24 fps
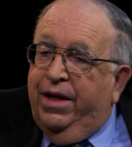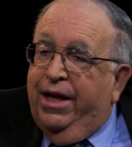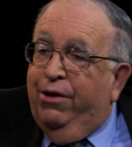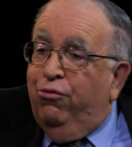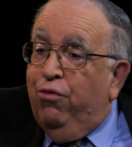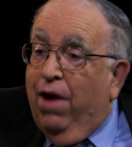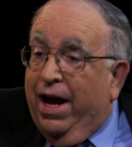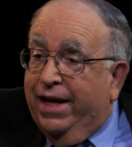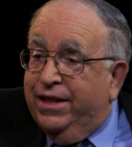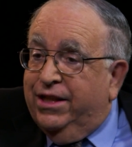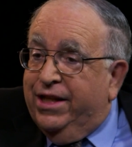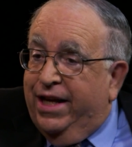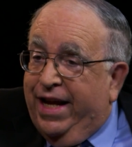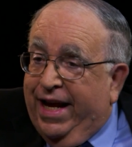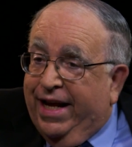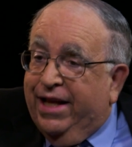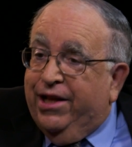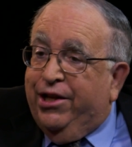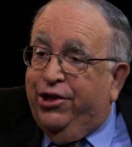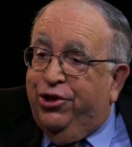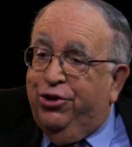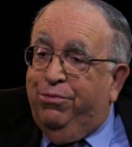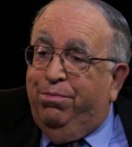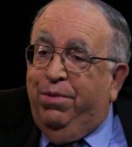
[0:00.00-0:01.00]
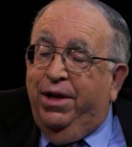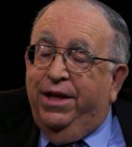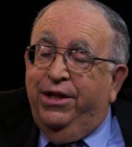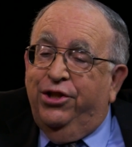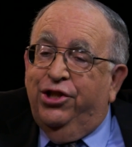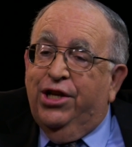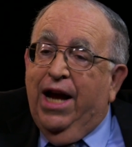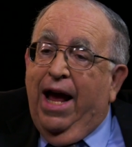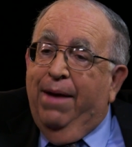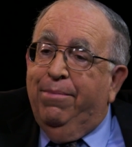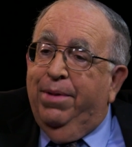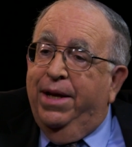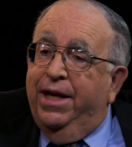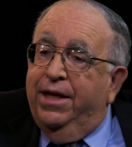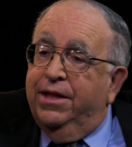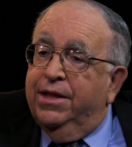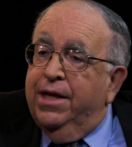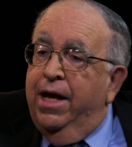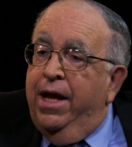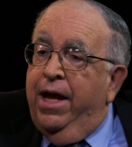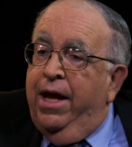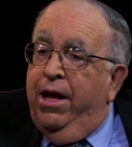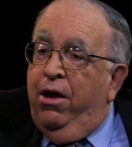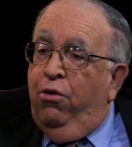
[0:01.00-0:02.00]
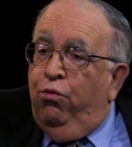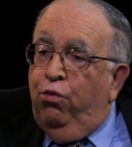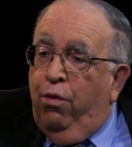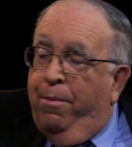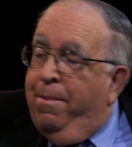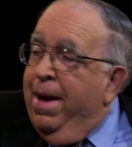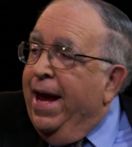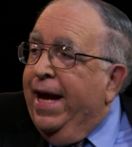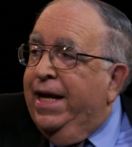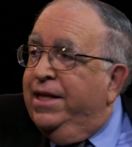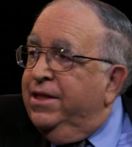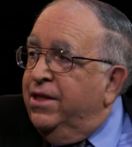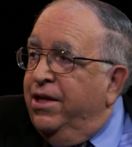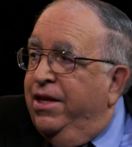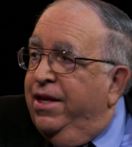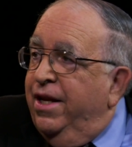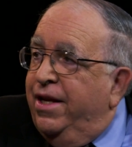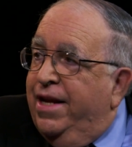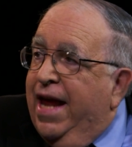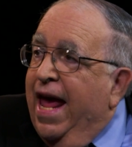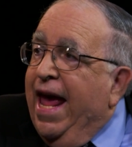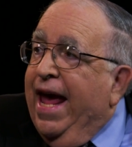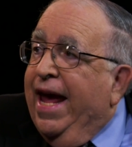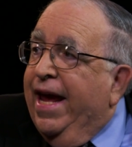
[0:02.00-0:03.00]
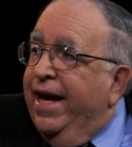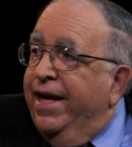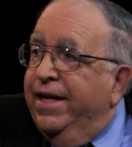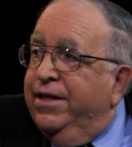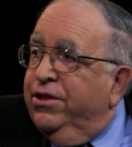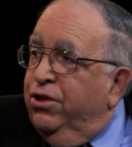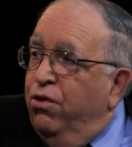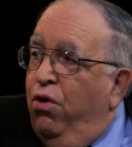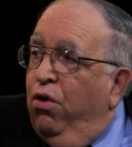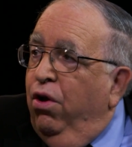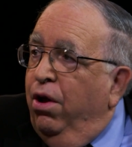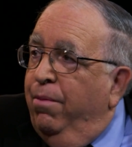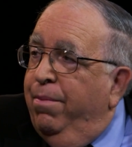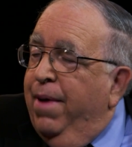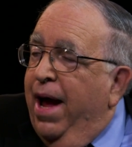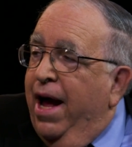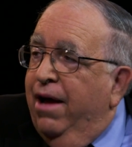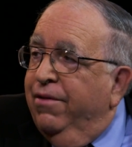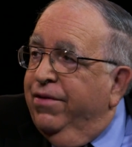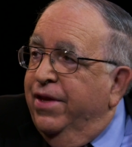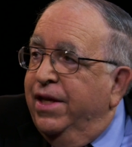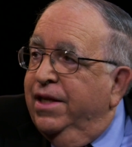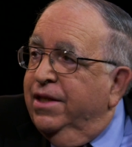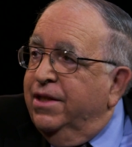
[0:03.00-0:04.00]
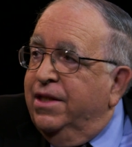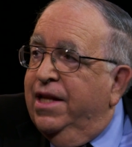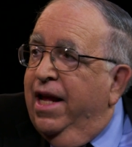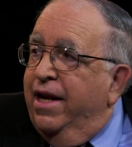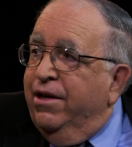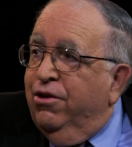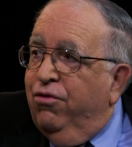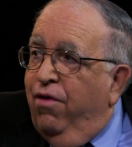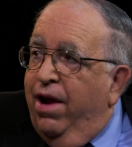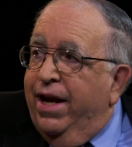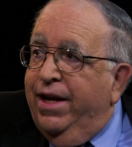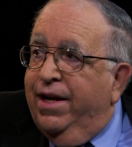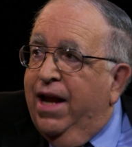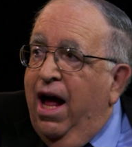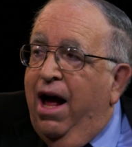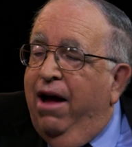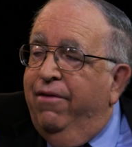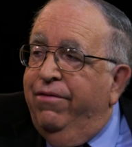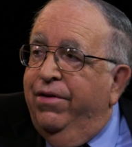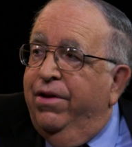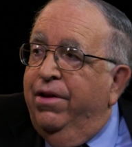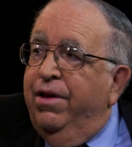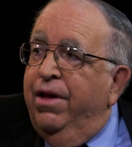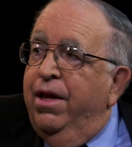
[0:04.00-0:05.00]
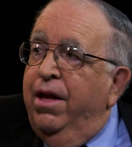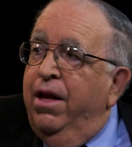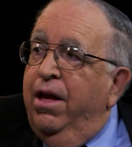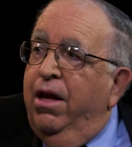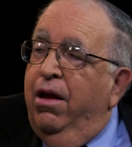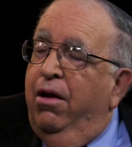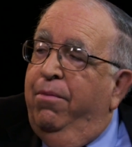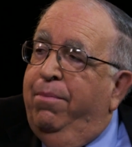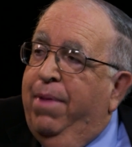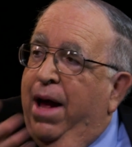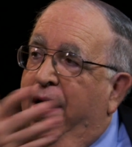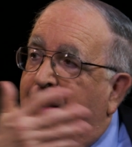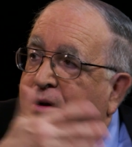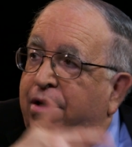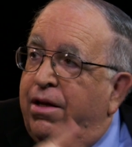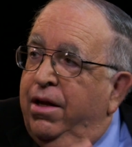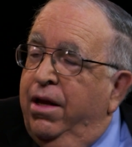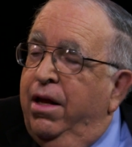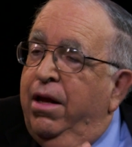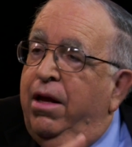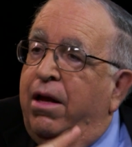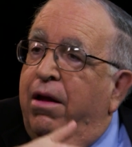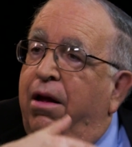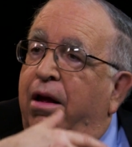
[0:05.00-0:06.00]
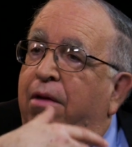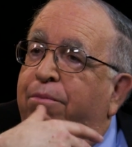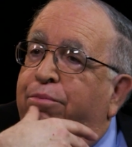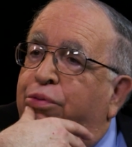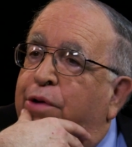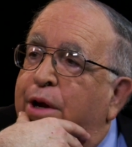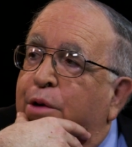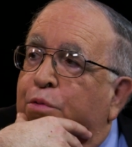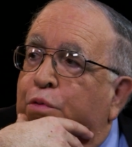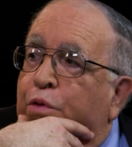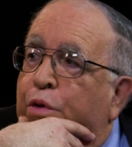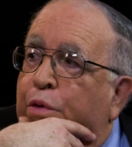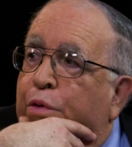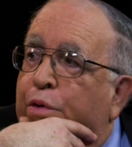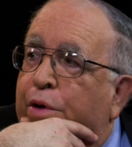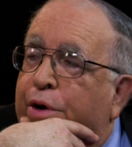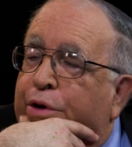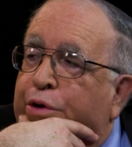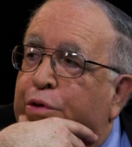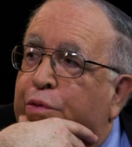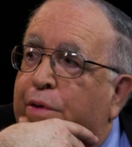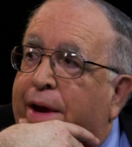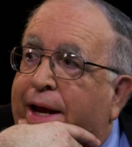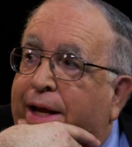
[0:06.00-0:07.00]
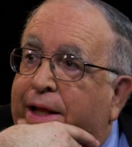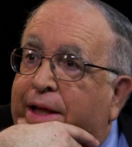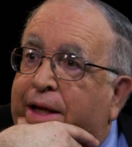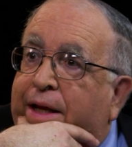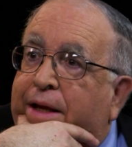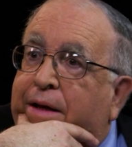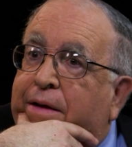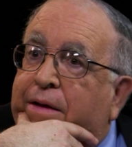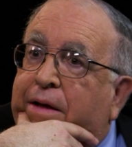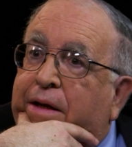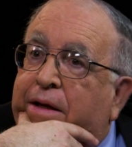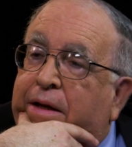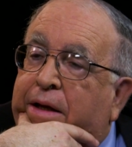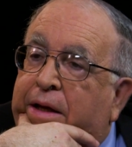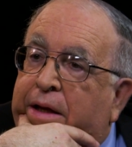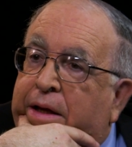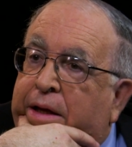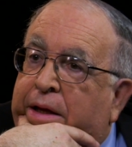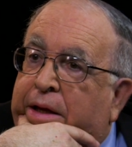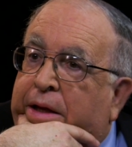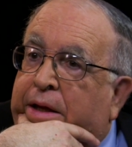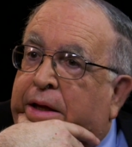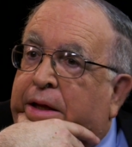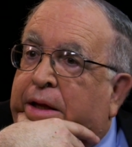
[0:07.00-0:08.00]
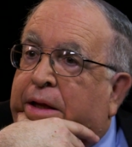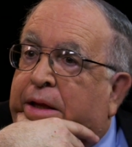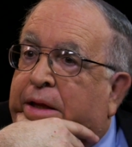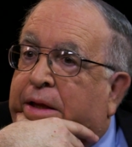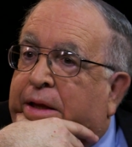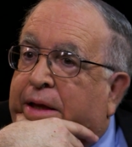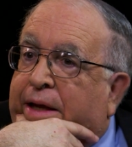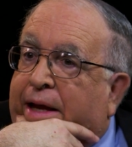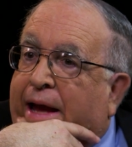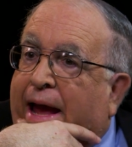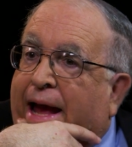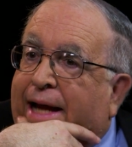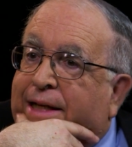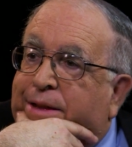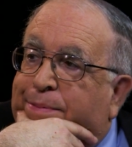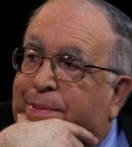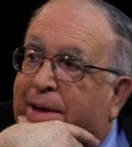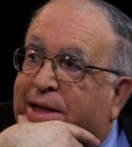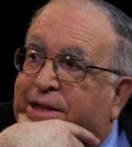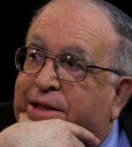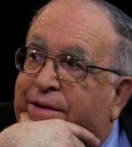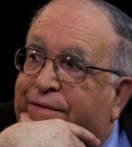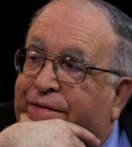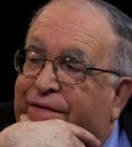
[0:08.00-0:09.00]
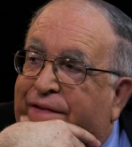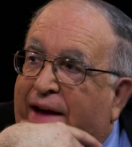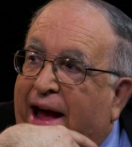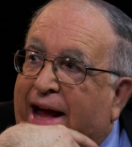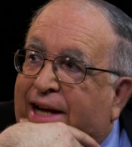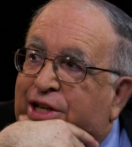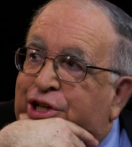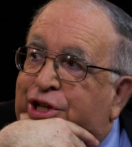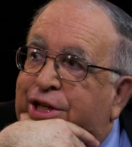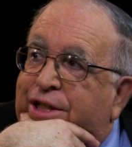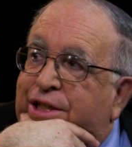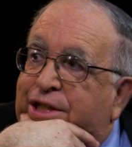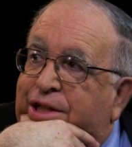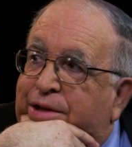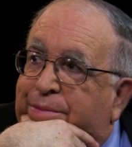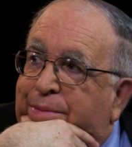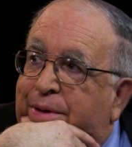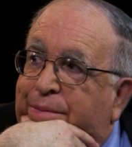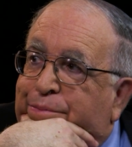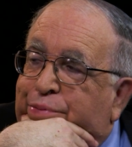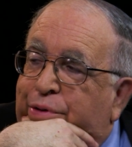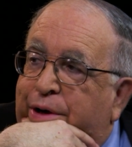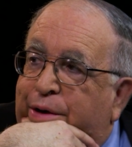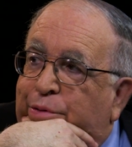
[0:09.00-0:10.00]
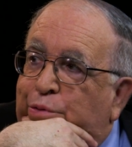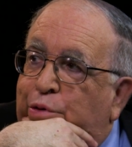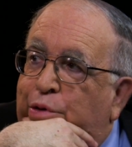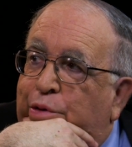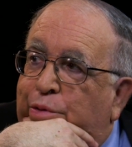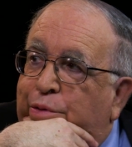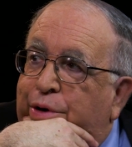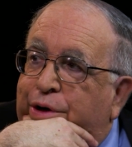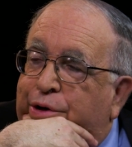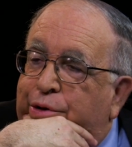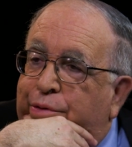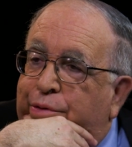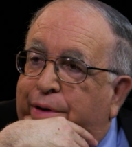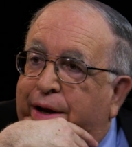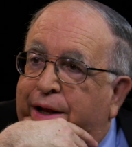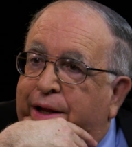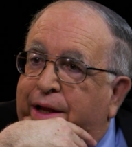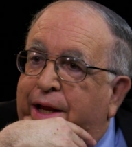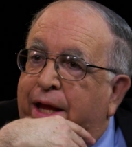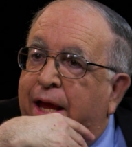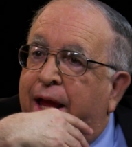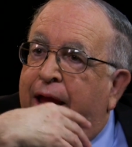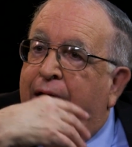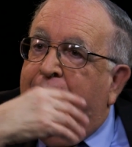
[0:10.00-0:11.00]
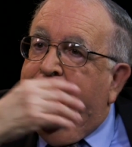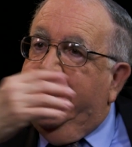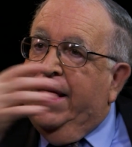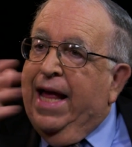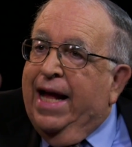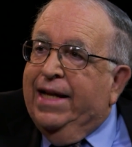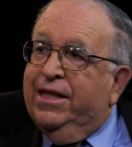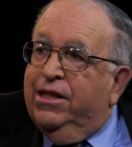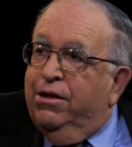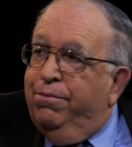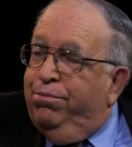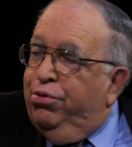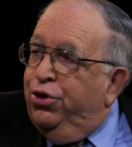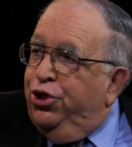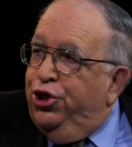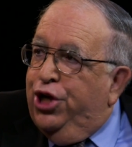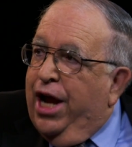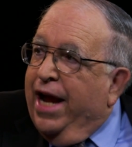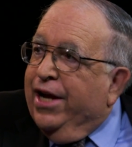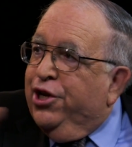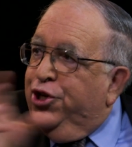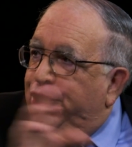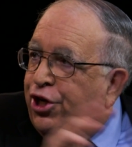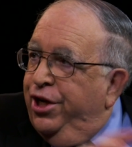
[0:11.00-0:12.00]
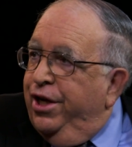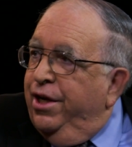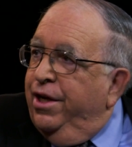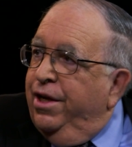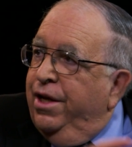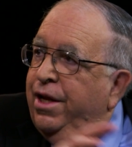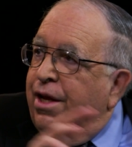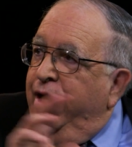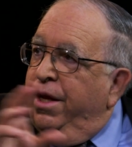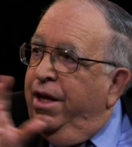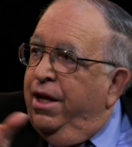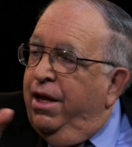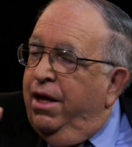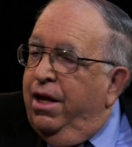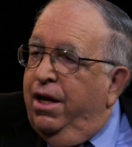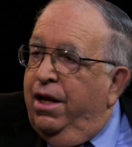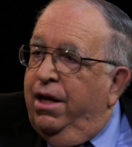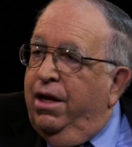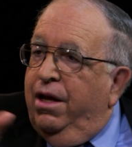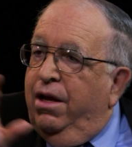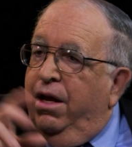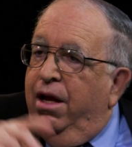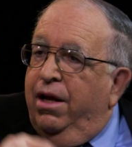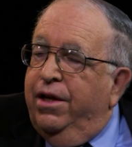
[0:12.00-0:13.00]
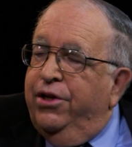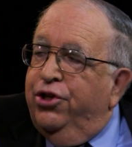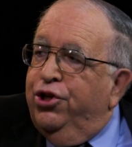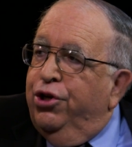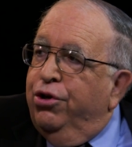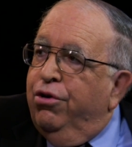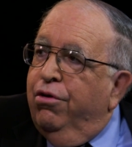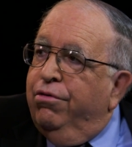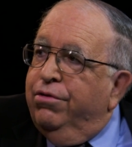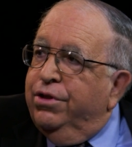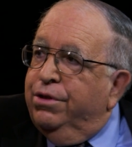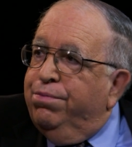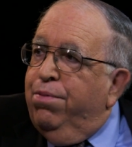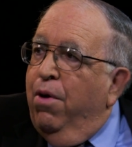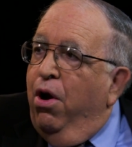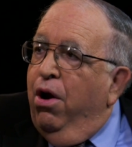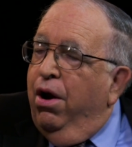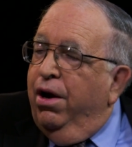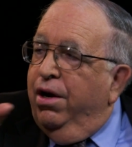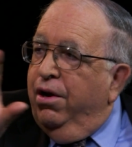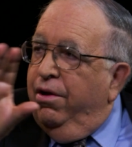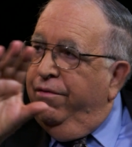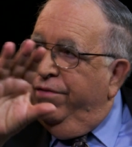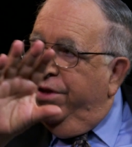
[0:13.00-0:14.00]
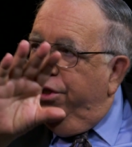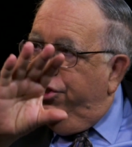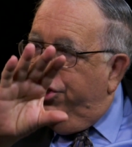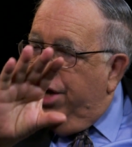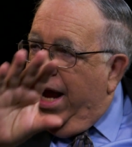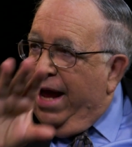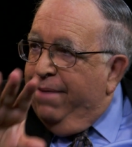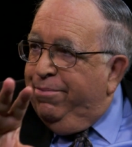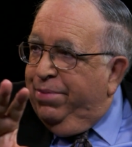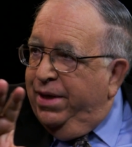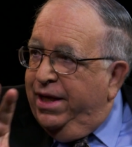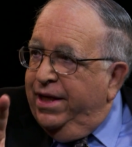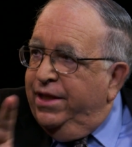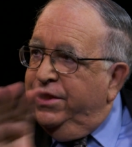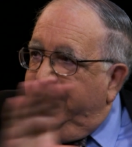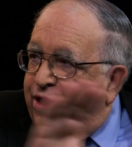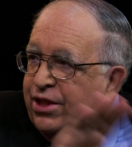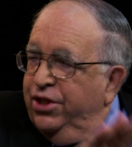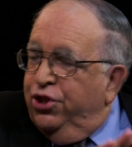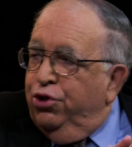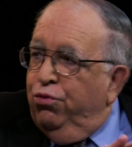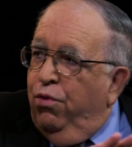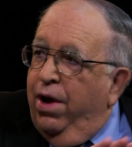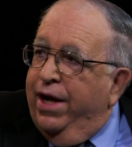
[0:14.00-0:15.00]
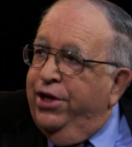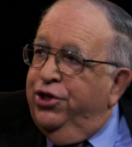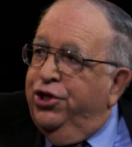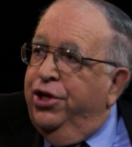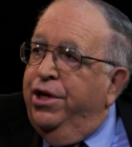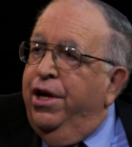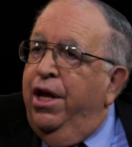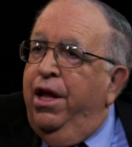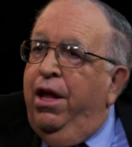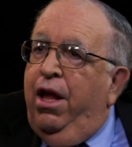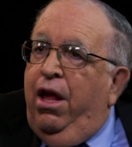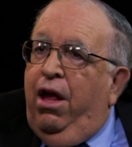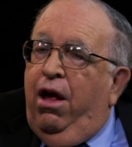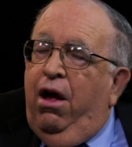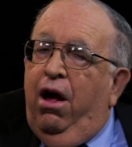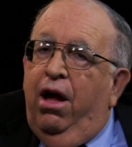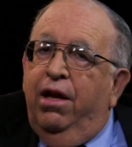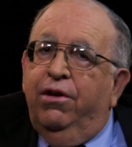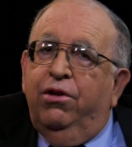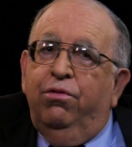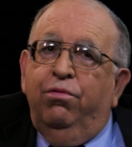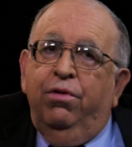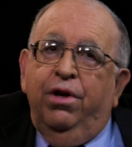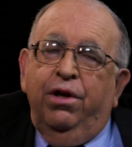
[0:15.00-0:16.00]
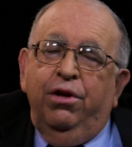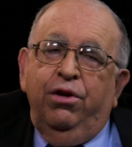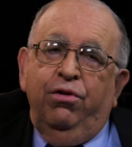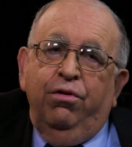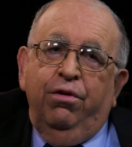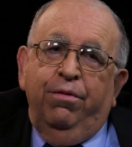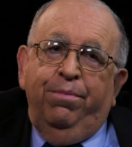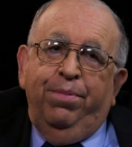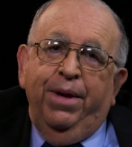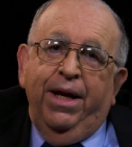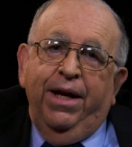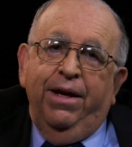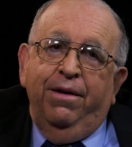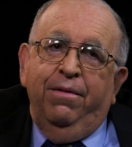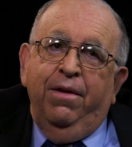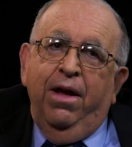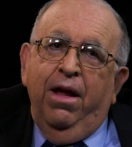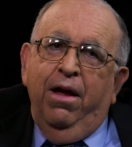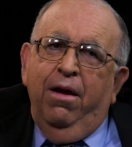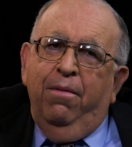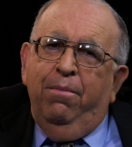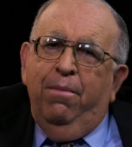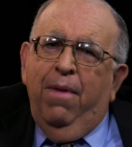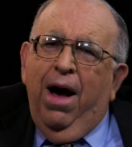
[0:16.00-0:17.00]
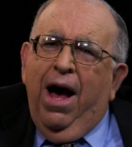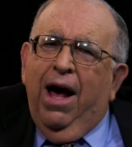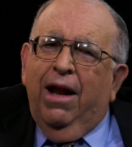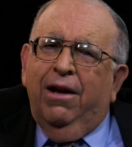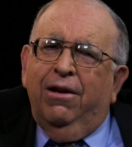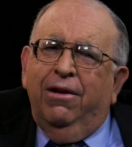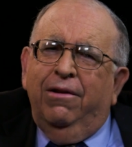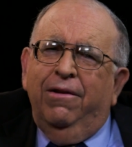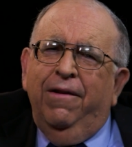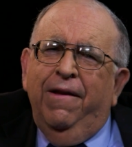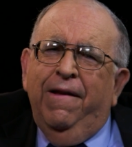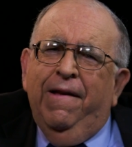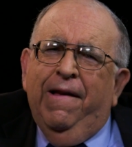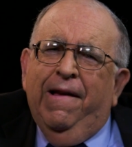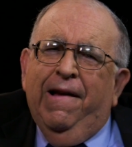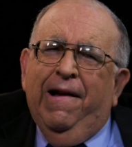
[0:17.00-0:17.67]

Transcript: He writes in English, but he's Japanese. Remains of the Day is all about this, that great novel about pre-World War II England and the aspects of fascism in pre-World War II England. That's a projection on Ishiguro's part of the Japanese situation onto a European model.